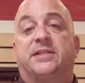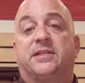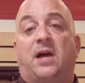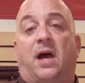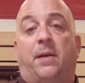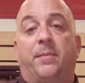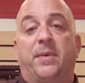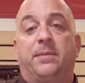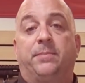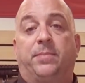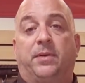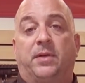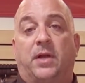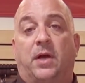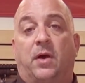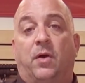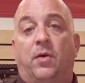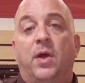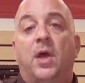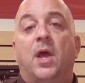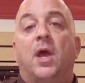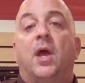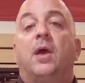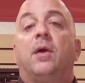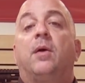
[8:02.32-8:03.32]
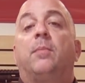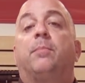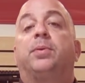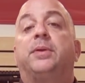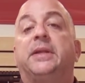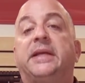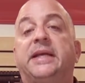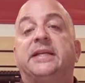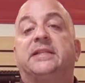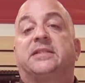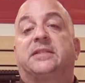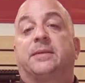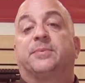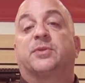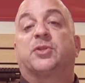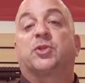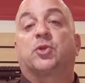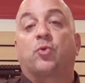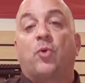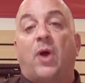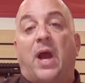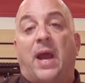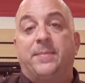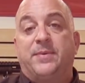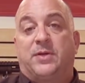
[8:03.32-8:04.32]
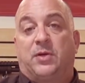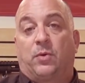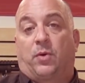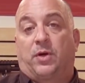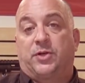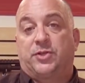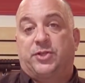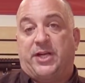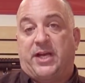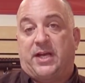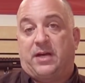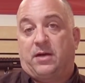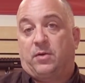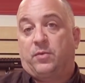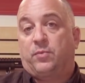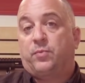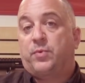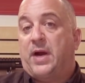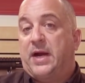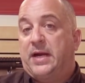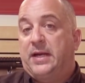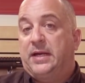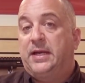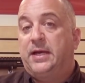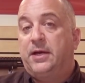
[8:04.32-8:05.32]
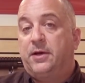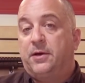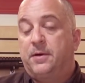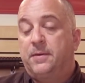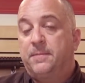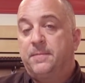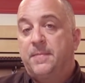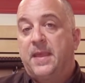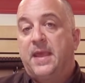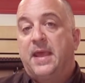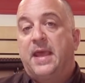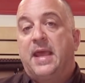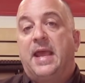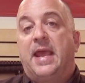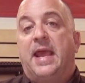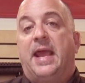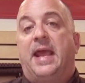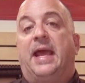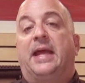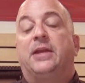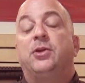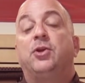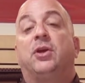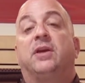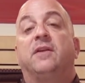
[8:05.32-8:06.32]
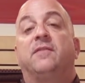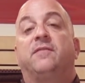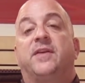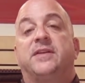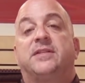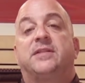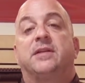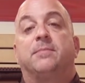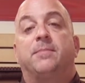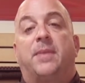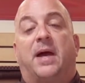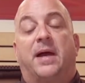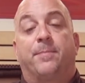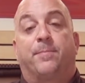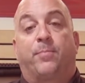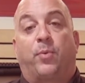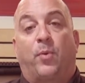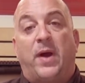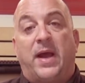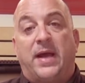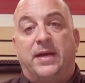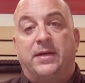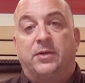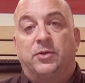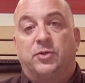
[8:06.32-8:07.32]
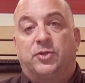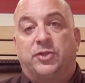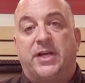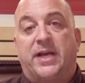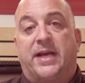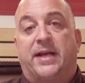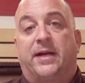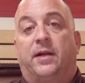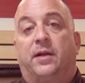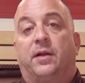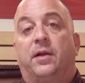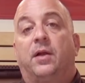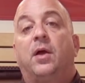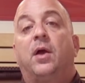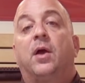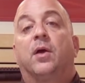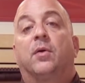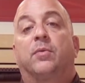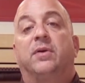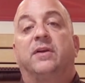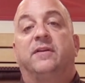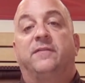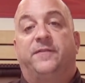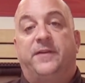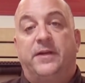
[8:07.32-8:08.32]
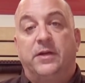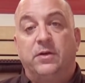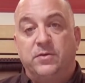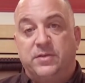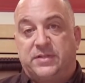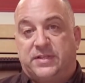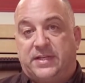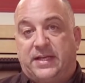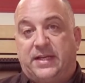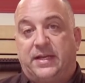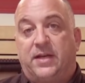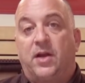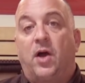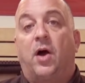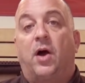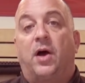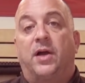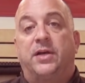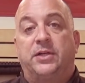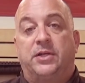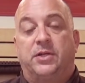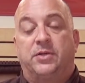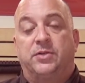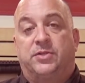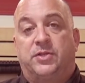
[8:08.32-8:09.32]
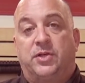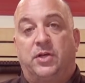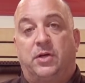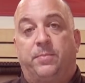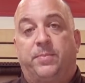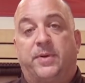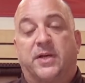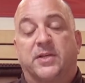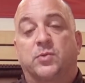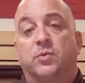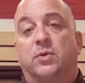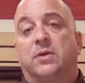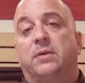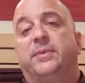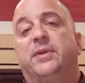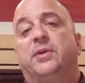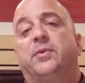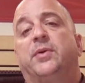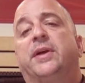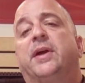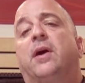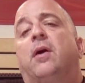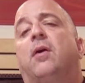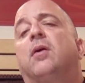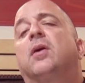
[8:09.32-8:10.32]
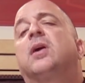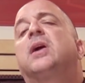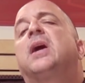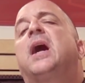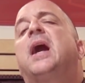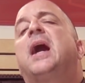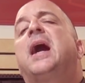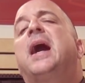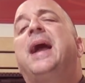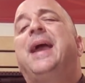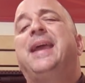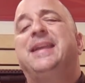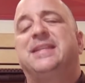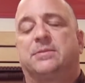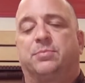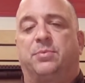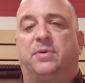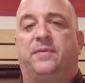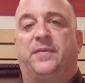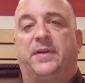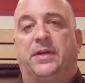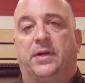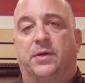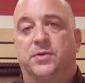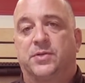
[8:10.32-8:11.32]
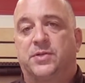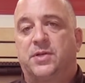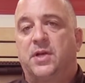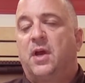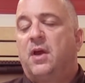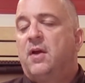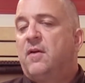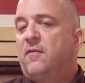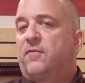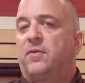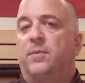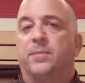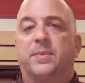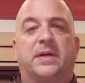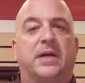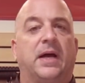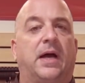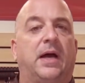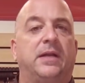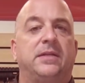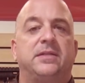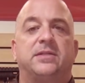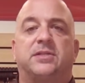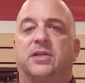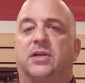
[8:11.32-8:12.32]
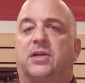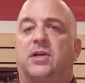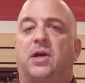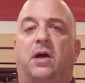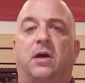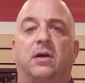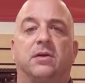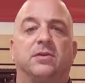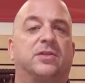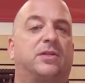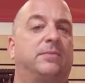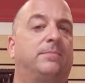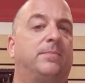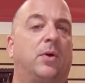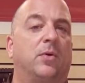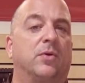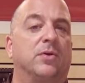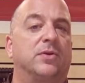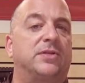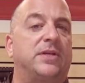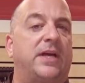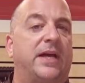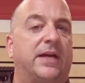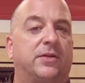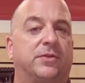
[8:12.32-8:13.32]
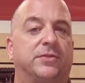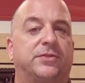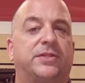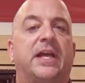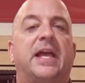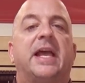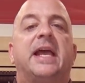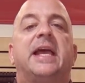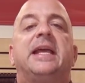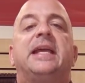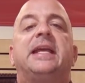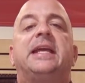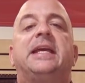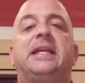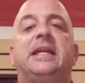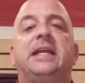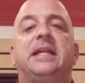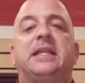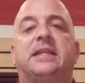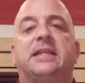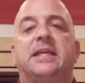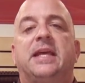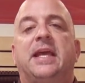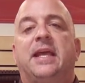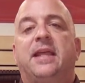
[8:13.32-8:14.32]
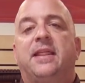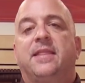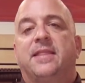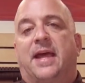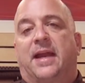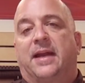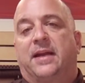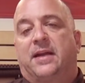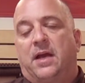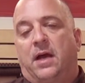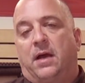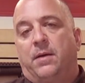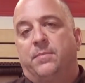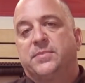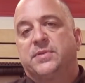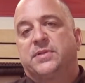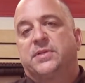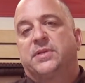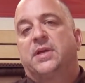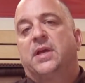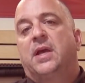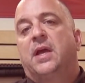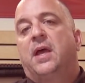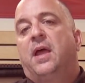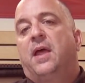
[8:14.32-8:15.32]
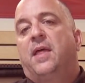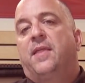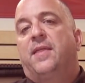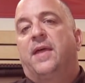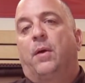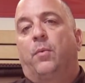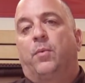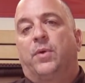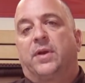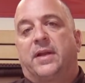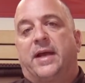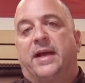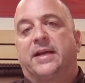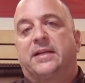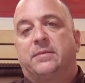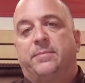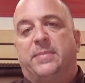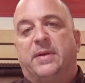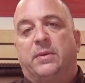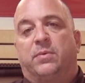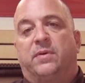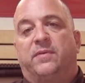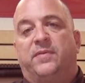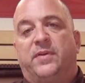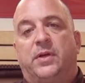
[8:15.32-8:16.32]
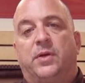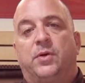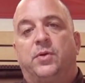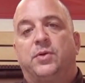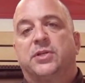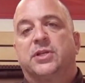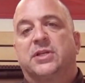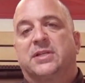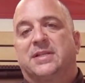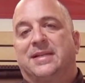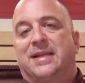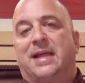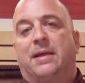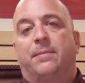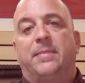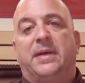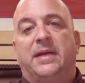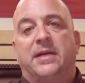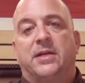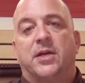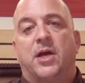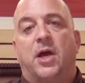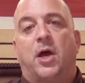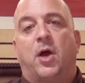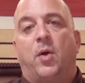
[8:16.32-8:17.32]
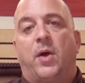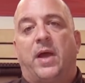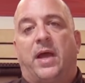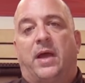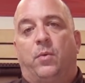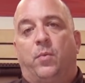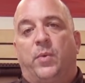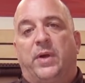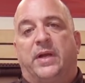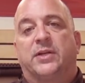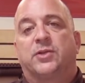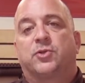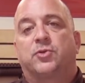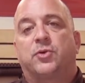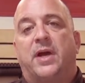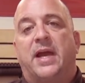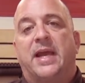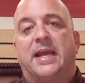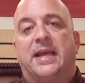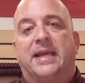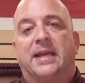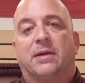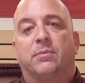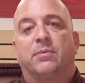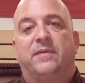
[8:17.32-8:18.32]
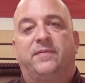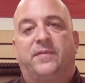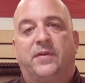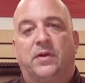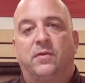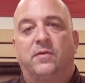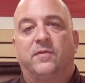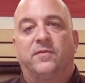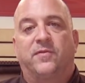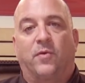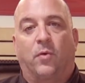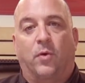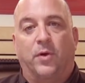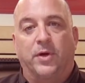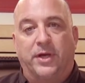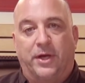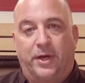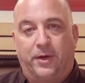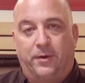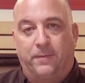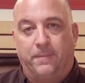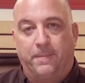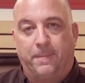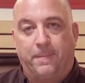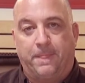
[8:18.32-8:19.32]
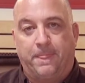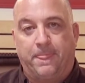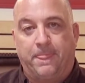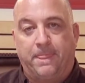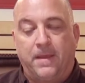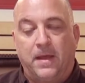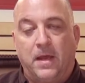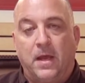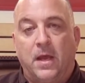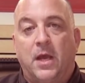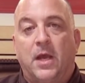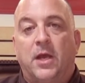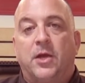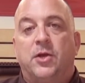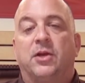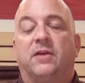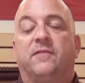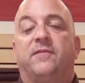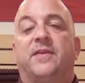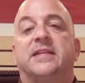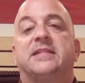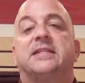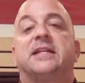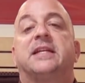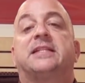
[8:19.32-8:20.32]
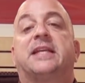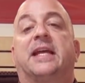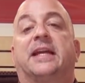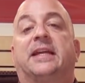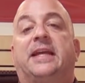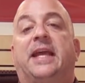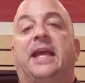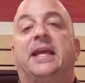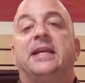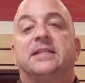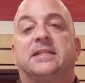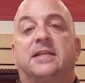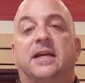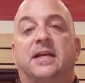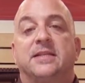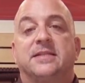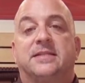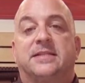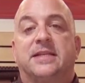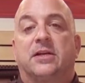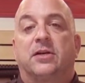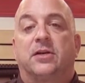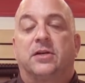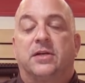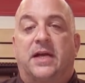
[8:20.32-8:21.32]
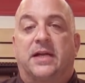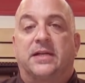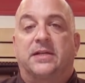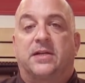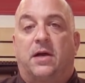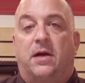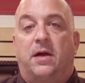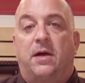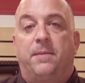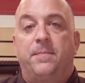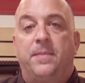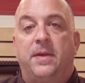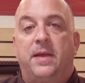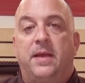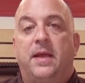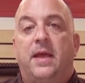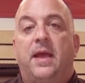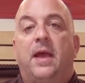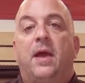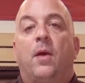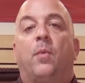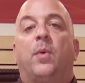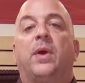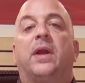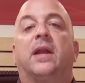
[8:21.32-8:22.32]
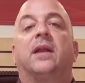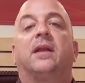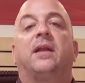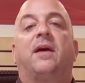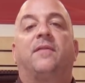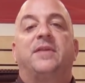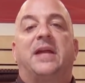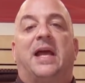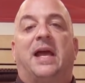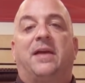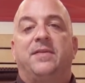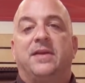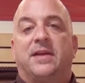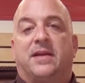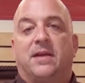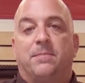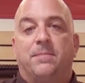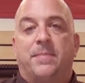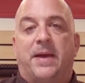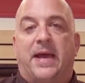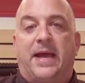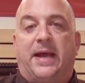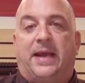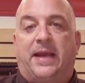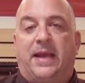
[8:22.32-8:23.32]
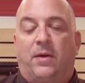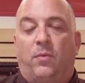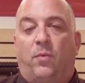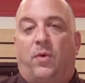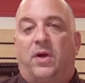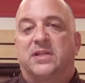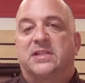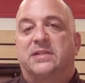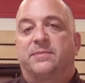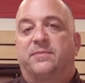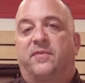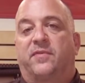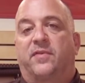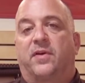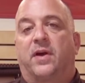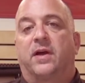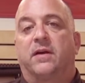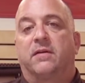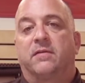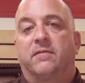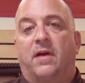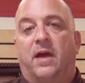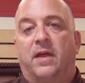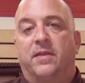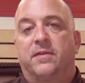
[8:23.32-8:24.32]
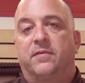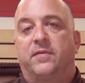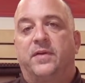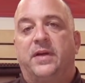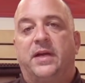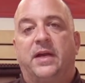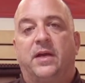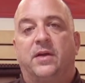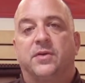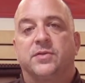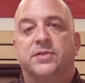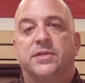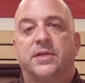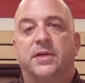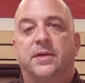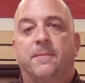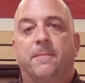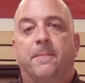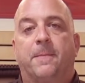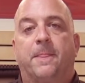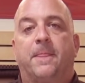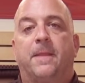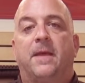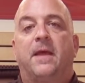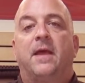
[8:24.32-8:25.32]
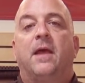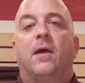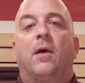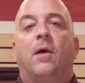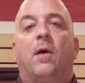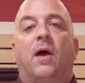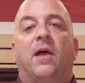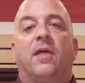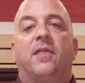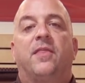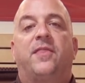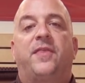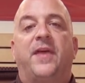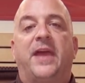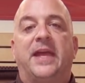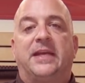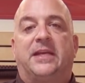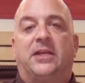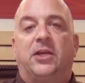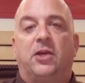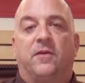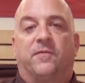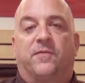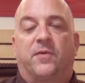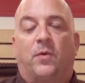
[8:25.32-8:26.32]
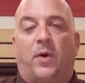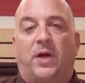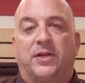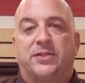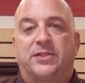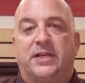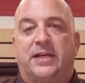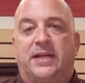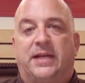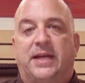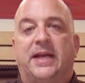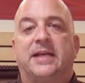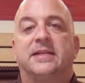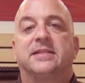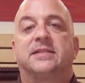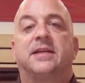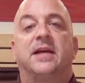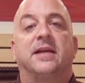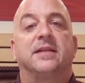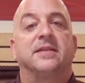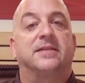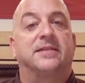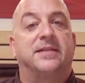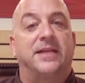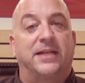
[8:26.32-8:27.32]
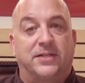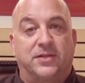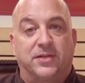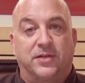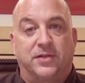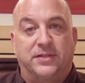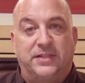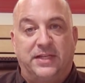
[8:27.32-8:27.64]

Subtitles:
comment below. Please subscribe to our channel right here, and you can visit my brand new channel, Reviews It, on YouTube, because we're going to be doing all kinds of reviews, from guns to cars to motorcycles. Anything that comes that would like to be reviewed, just let me know, and we can try and get it reviewed for you. You can visit us at kingsguncenter.com. We'd love to have you come back and watch some of our other videos. Thank you for watching Kings Gun Center